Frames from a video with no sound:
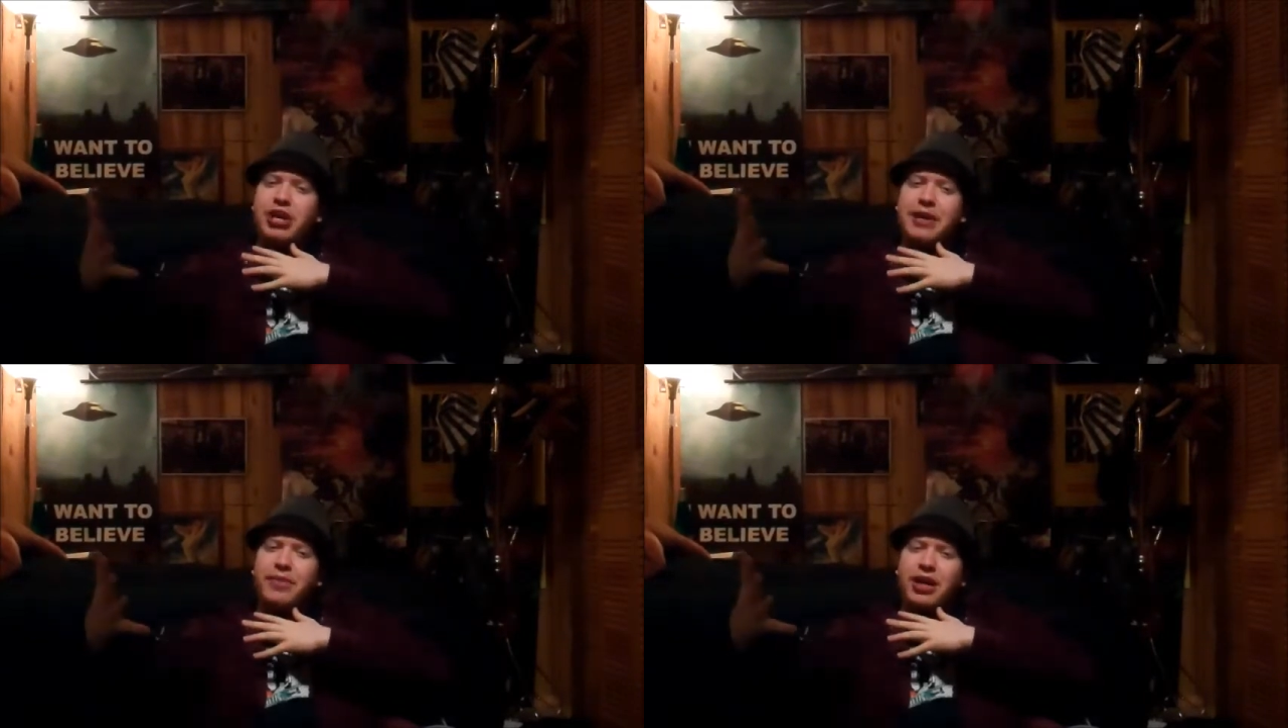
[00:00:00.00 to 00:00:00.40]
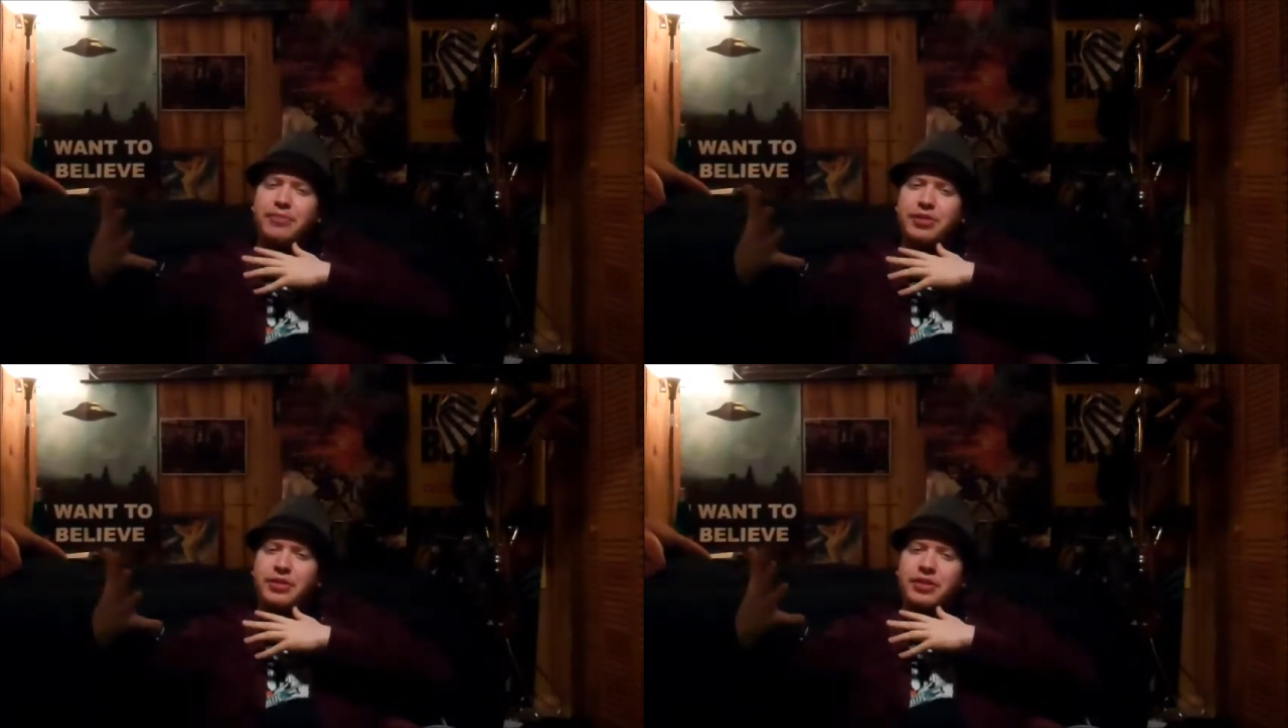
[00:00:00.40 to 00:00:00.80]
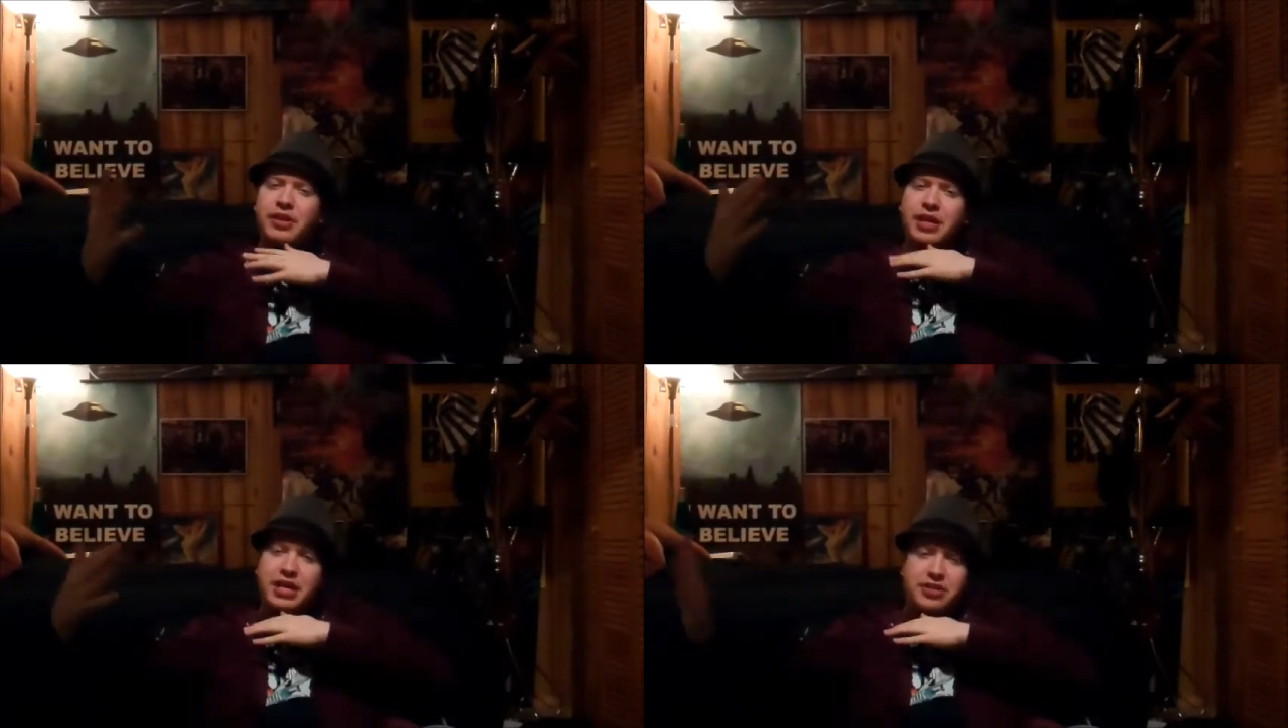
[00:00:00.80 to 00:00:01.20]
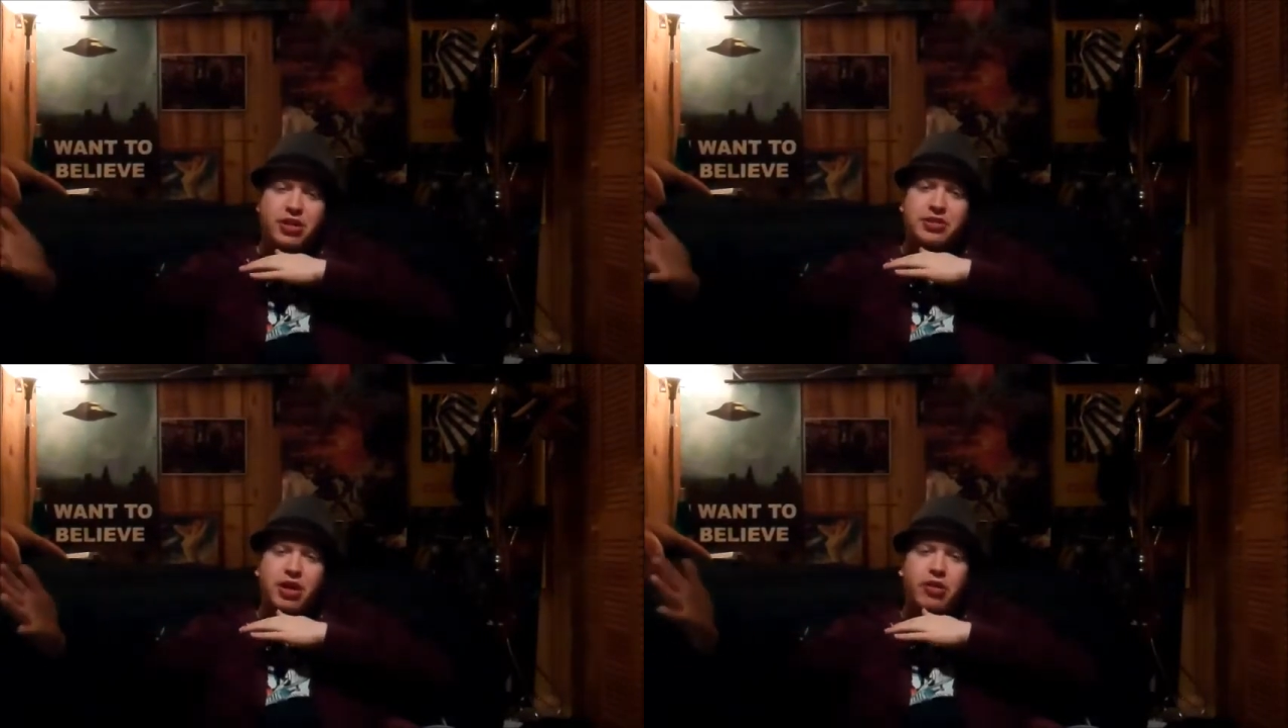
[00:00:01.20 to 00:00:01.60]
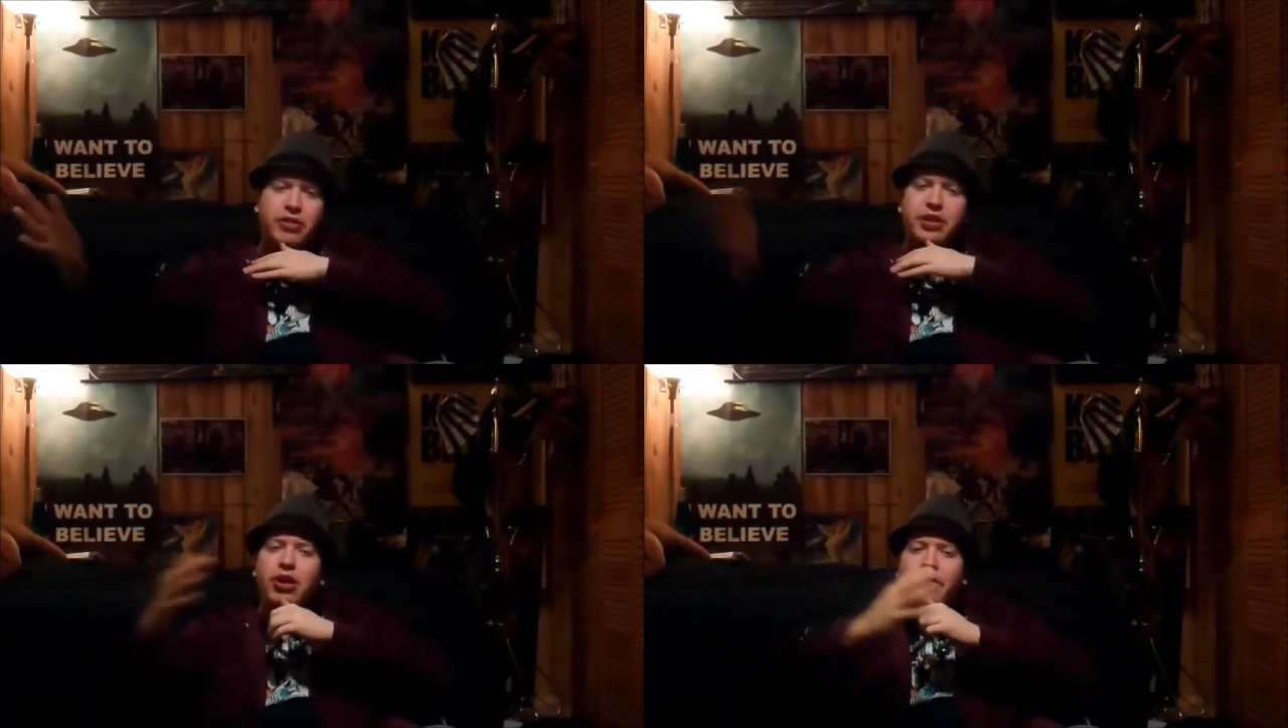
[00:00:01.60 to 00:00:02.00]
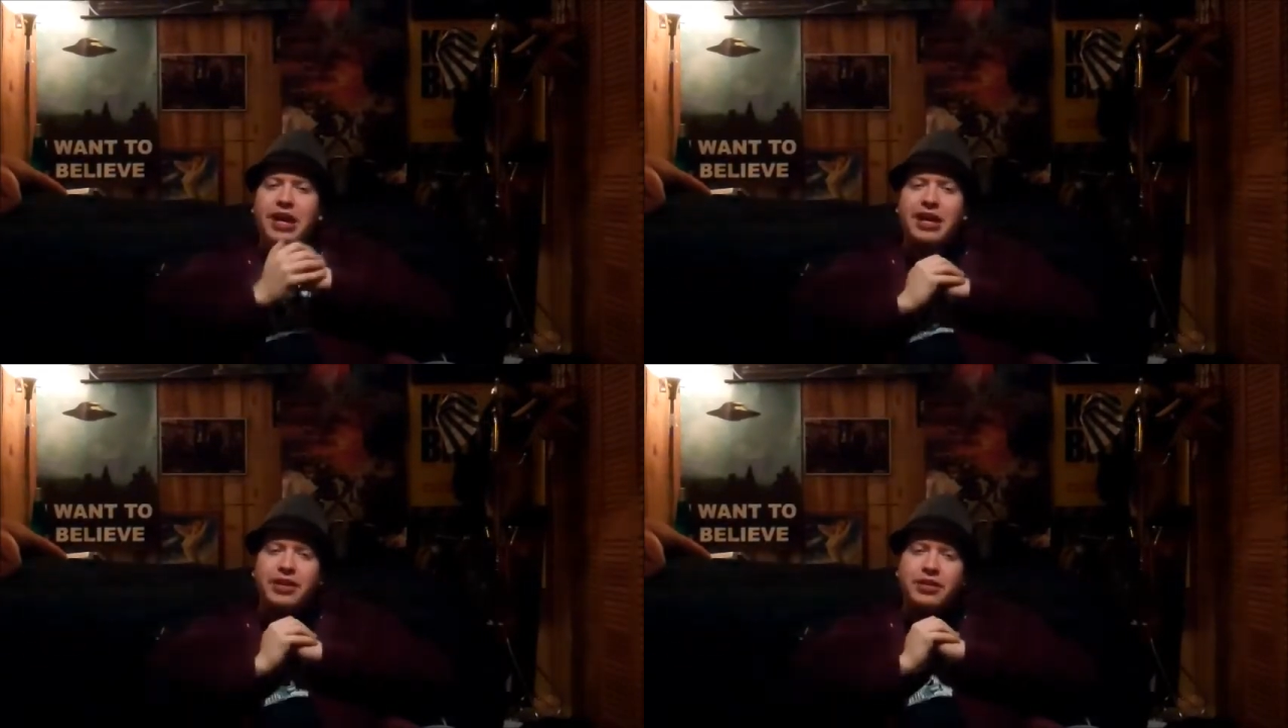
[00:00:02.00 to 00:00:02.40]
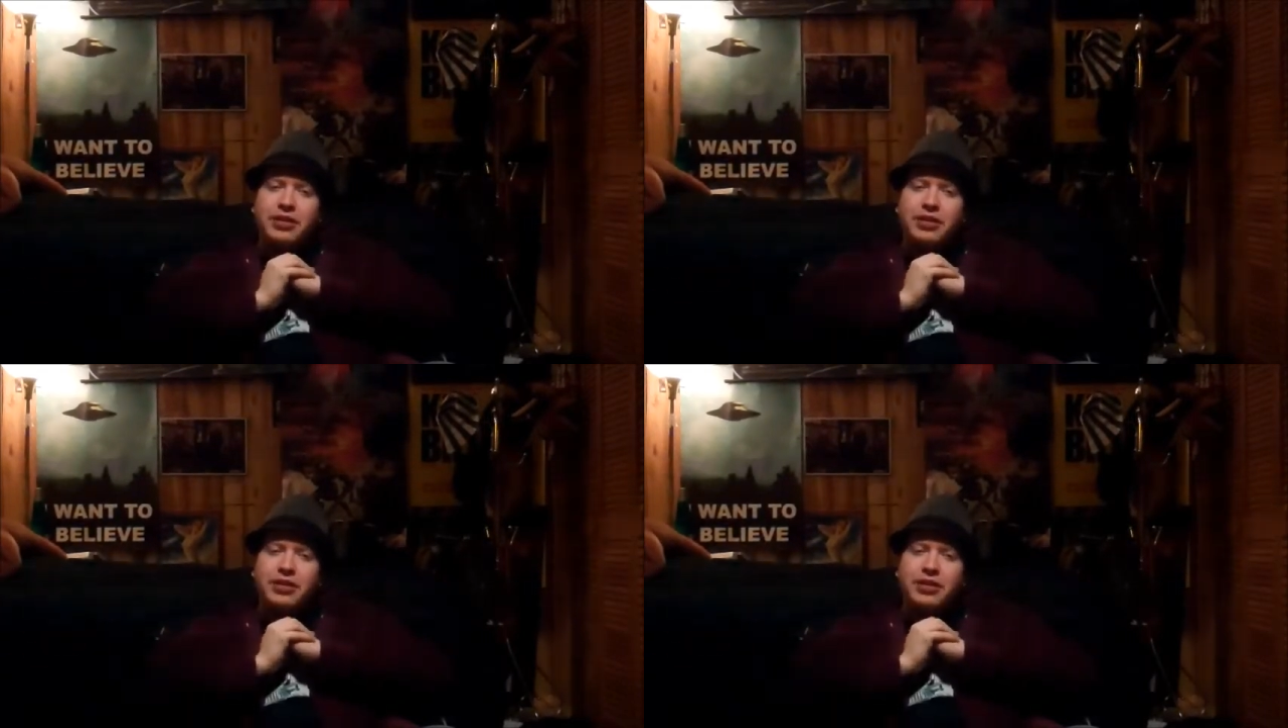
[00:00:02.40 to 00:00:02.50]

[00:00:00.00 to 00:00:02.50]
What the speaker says: came up and started talking and all that.